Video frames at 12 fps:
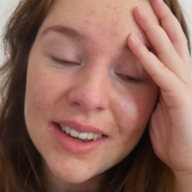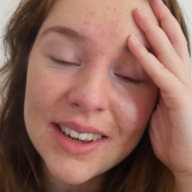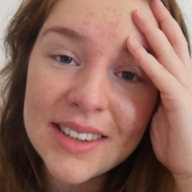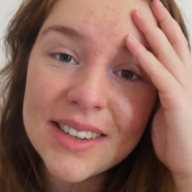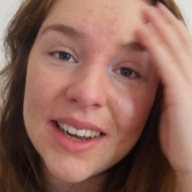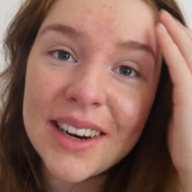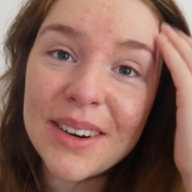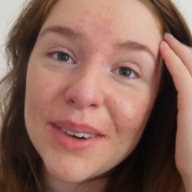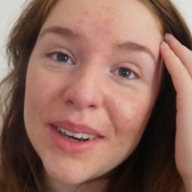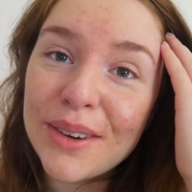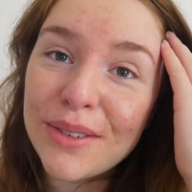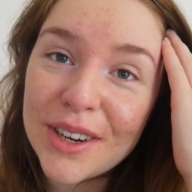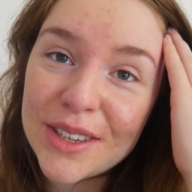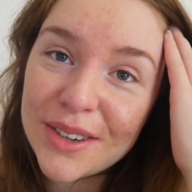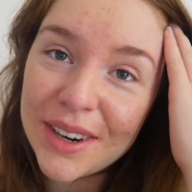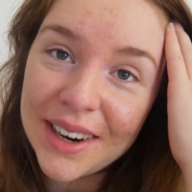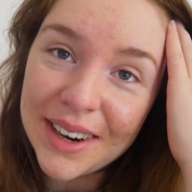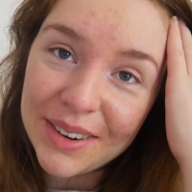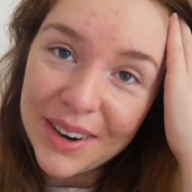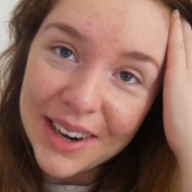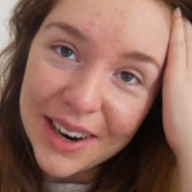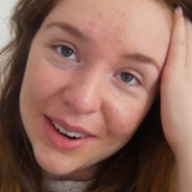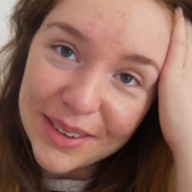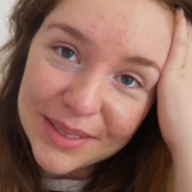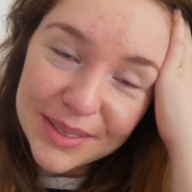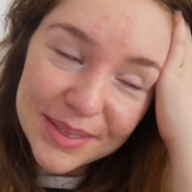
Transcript: It's getting really frustrating right now.